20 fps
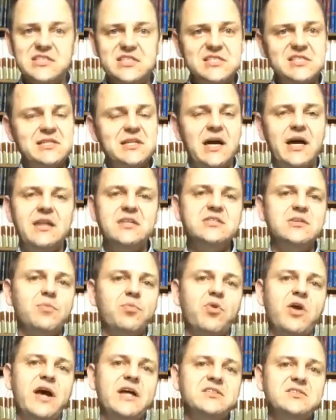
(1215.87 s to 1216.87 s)
is not a
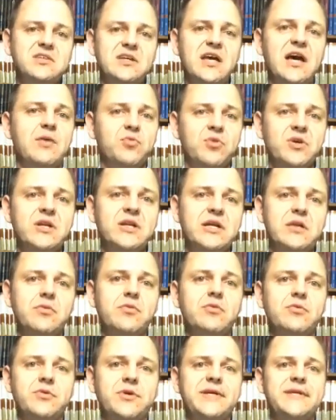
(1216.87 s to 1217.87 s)
surprise to God, we're going to get
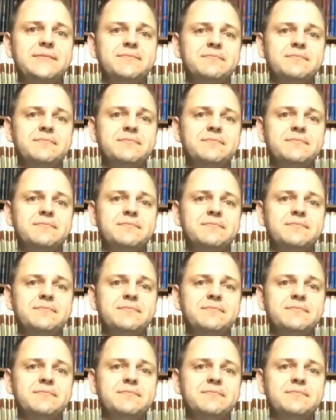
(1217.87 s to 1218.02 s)
through it.